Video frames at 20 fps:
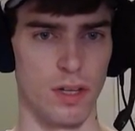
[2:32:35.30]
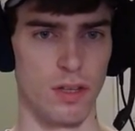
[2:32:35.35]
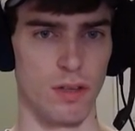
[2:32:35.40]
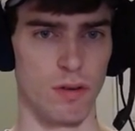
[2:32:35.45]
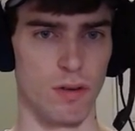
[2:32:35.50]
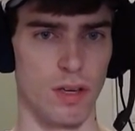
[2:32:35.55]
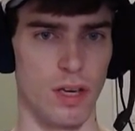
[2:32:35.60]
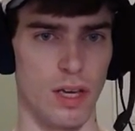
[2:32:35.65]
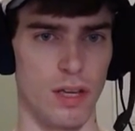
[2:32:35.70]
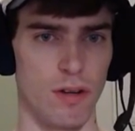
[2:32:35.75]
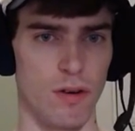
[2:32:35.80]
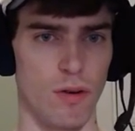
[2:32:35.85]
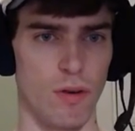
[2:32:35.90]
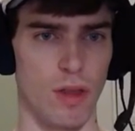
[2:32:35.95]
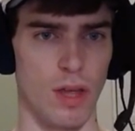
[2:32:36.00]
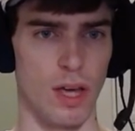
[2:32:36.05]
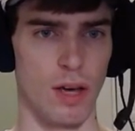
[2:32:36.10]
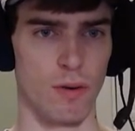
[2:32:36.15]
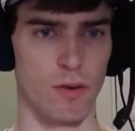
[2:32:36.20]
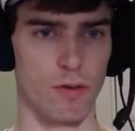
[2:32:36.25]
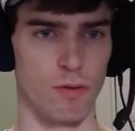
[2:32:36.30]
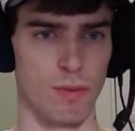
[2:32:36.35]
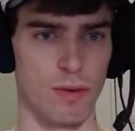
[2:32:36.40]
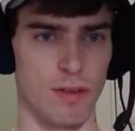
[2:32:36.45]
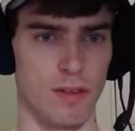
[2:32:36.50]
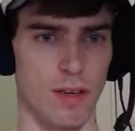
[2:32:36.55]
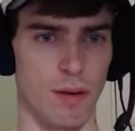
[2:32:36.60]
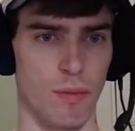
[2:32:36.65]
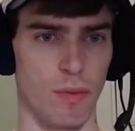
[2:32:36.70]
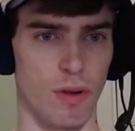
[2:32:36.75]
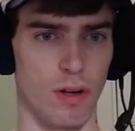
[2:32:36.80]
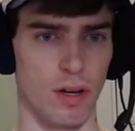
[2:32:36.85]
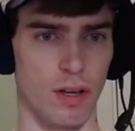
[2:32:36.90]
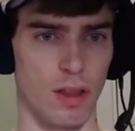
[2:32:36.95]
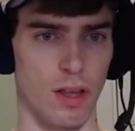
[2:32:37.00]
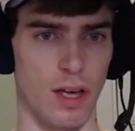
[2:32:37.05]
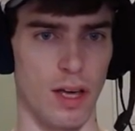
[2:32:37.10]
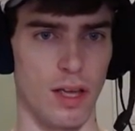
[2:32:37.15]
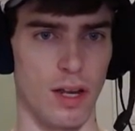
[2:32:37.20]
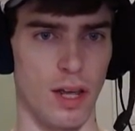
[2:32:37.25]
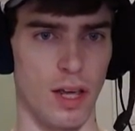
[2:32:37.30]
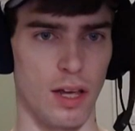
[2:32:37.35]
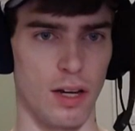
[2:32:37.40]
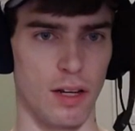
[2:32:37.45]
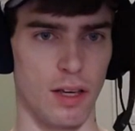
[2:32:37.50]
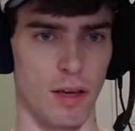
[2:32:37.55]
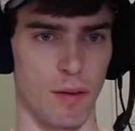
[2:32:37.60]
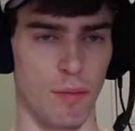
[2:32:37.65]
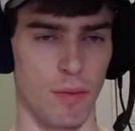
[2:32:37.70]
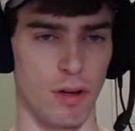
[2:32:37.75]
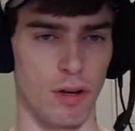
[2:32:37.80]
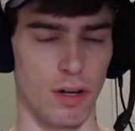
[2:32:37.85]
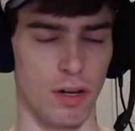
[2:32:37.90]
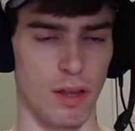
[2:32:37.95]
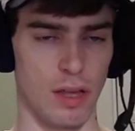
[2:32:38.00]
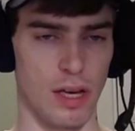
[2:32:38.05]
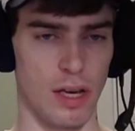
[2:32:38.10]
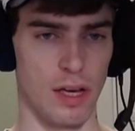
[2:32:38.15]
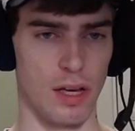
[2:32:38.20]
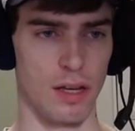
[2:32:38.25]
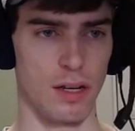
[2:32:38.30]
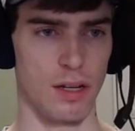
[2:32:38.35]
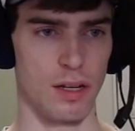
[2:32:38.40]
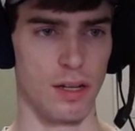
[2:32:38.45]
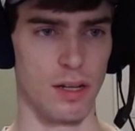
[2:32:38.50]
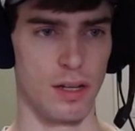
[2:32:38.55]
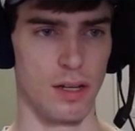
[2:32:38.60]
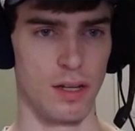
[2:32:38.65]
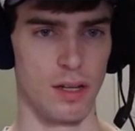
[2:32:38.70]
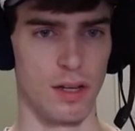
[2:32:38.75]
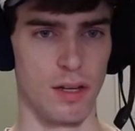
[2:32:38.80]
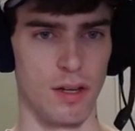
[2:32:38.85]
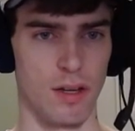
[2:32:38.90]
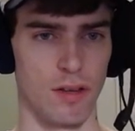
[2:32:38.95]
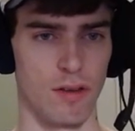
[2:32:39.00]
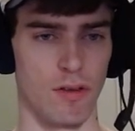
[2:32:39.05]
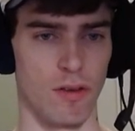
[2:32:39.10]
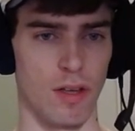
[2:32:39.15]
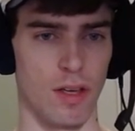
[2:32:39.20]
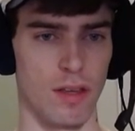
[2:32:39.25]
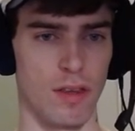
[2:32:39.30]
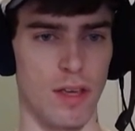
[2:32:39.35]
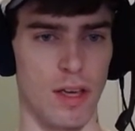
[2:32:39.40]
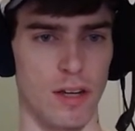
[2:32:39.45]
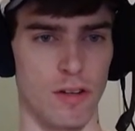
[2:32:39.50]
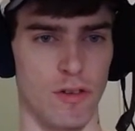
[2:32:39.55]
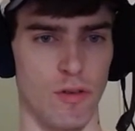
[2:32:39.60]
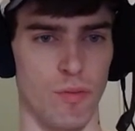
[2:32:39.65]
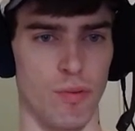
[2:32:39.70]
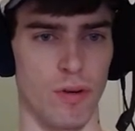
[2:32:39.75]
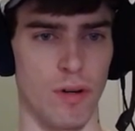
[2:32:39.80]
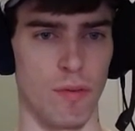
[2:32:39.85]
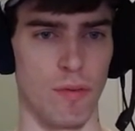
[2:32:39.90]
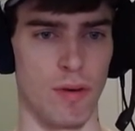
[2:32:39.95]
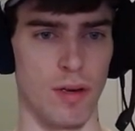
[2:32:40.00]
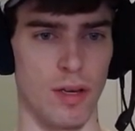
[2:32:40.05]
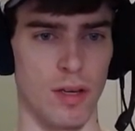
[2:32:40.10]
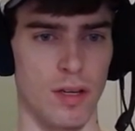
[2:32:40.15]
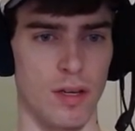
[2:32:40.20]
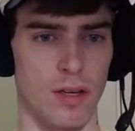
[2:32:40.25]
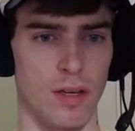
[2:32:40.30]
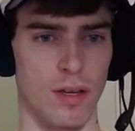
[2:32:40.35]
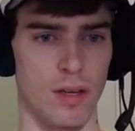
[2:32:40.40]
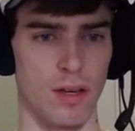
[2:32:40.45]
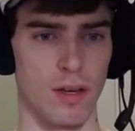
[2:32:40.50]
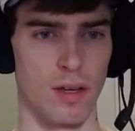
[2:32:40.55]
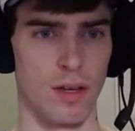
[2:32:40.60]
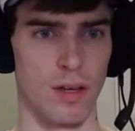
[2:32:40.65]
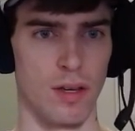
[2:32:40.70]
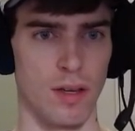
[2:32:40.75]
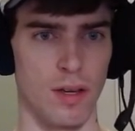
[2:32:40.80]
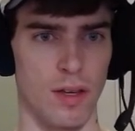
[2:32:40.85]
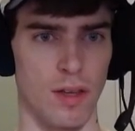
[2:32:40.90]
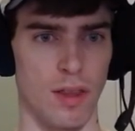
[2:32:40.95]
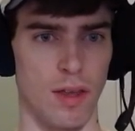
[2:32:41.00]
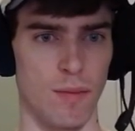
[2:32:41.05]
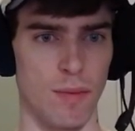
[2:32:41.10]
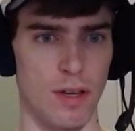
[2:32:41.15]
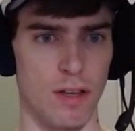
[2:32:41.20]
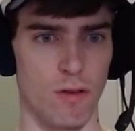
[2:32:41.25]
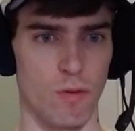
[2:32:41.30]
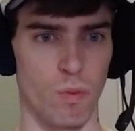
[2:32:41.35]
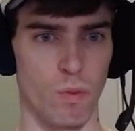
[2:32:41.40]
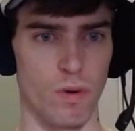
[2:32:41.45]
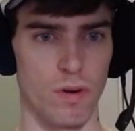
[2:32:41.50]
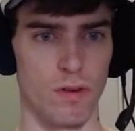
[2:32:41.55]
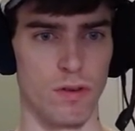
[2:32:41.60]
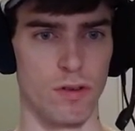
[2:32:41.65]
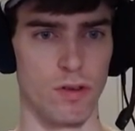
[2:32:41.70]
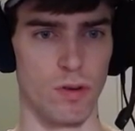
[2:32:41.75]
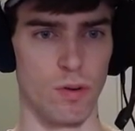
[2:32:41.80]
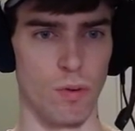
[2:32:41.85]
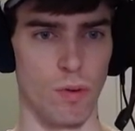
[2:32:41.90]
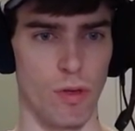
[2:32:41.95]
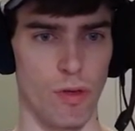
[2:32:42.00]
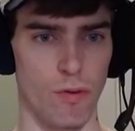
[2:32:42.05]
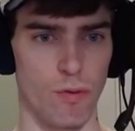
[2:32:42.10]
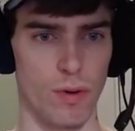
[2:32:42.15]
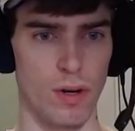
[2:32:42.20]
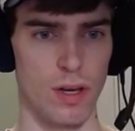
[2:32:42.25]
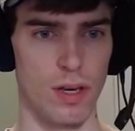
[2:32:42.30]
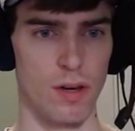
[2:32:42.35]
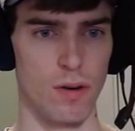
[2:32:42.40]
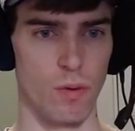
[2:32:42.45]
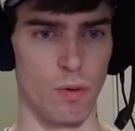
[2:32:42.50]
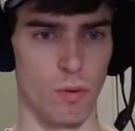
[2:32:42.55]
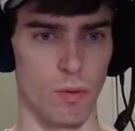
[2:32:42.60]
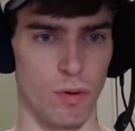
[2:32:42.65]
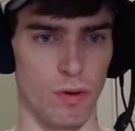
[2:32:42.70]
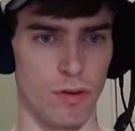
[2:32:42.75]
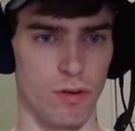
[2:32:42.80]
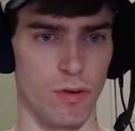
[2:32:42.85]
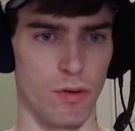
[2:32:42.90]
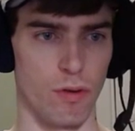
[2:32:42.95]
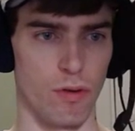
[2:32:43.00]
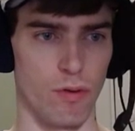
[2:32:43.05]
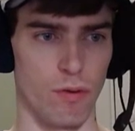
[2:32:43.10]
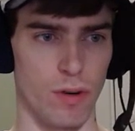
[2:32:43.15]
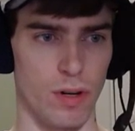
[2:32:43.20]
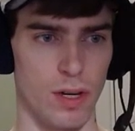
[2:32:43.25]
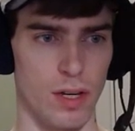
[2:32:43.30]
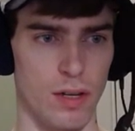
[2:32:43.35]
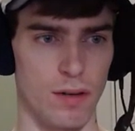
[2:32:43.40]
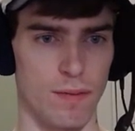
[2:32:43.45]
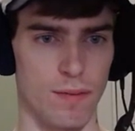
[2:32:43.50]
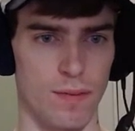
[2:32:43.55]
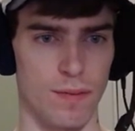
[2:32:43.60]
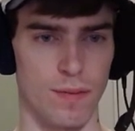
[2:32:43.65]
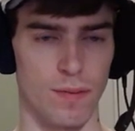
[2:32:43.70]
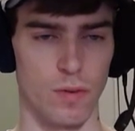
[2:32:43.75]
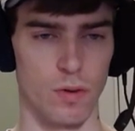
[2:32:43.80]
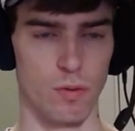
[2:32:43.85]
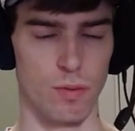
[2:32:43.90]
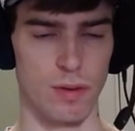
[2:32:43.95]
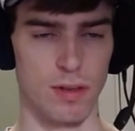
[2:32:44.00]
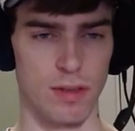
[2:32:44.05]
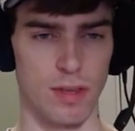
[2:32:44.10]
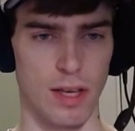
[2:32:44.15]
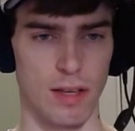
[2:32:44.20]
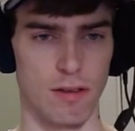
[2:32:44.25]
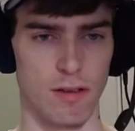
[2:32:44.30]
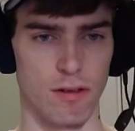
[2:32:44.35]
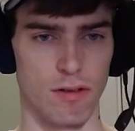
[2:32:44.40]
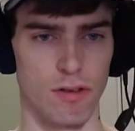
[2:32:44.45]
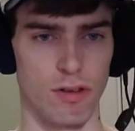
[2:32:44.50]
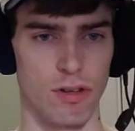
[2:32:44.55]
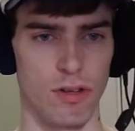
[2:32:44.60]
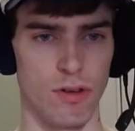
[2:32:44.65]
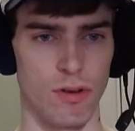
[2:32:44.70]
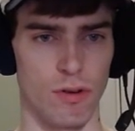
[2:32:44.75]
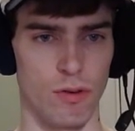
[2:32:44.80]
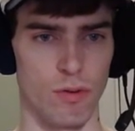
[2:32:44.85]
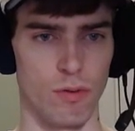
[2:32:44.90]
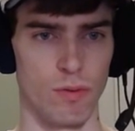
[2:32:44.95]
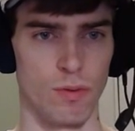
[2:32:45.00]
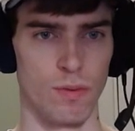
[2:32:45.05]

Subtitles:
can do that, which means can block that and can block that. That's actually pretty big. That means 1, 2, 3, or 1, 2, 3, means that's a 2.